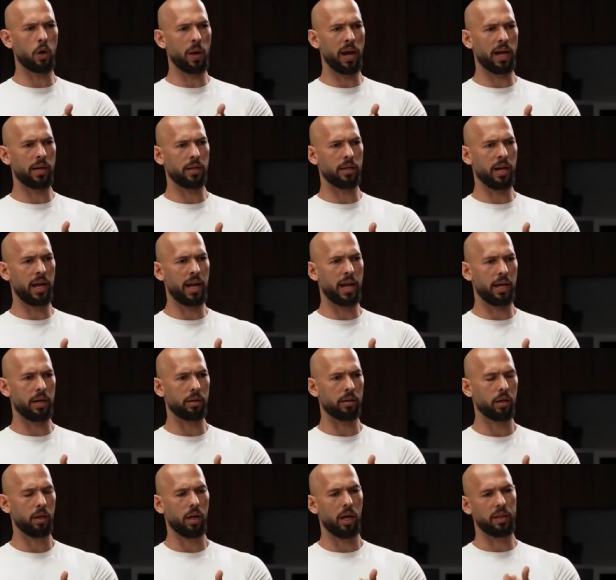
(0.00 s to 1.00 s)
go hand in
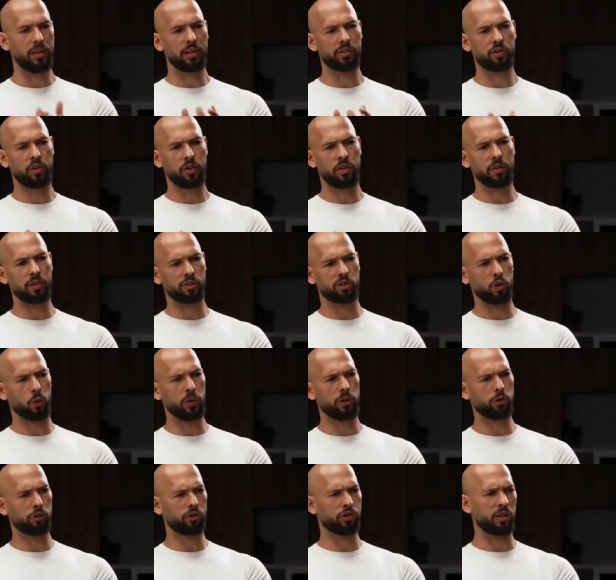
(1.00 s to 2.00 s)
hand. And that's the thing that's
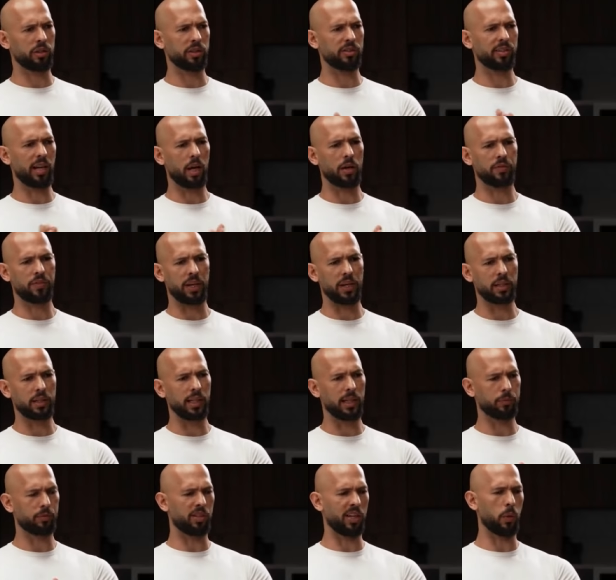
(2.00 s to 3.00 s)
so interesting. These out of date
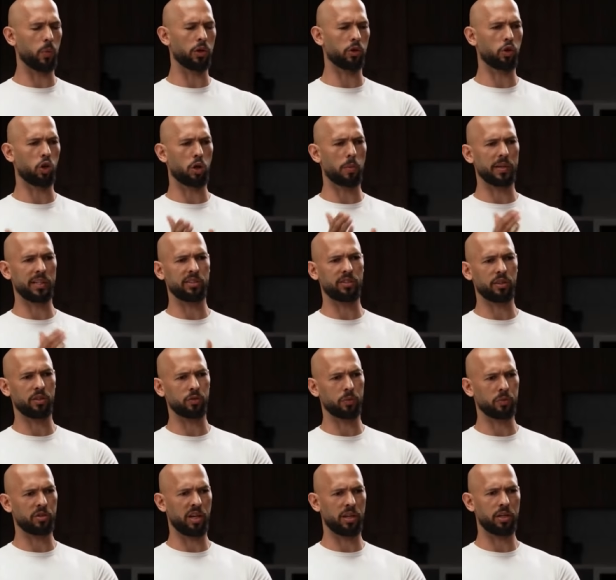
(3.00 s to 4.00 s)
clips, and they want to talk about these
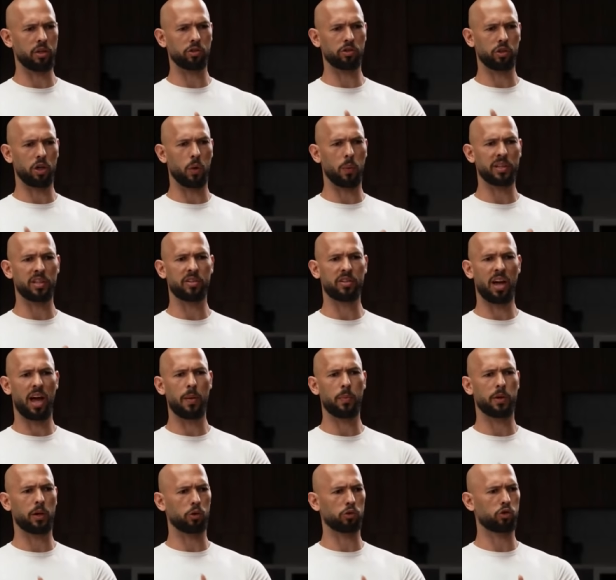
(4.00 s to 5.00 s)
things from 10 years ago. At the
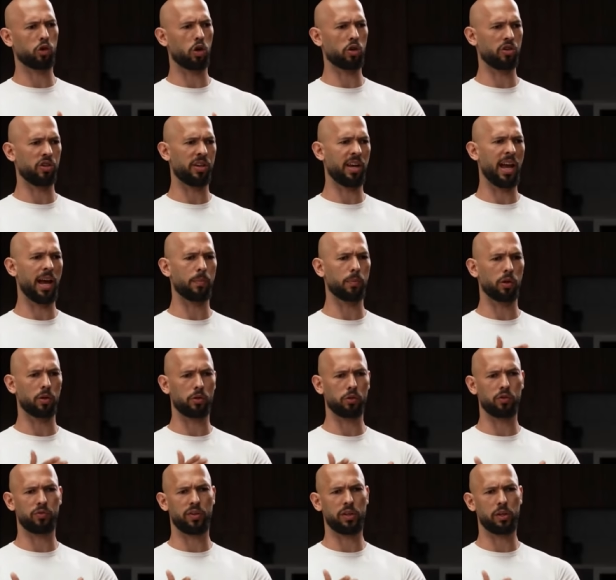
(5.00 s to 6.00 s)
time when I was talking to camera,
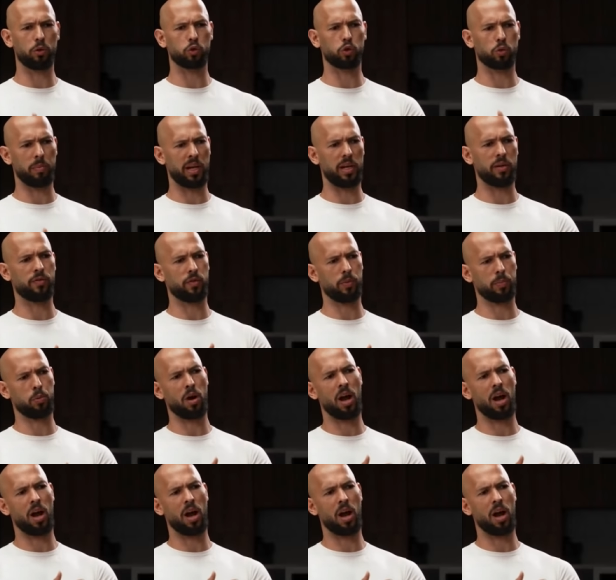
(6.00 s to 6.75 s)
those videos were made for